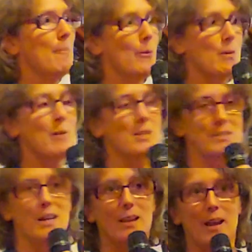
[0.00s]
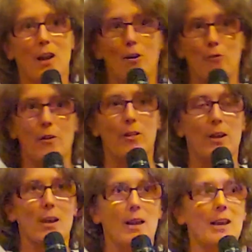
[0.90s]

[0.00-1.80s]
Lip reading: but we must take care of the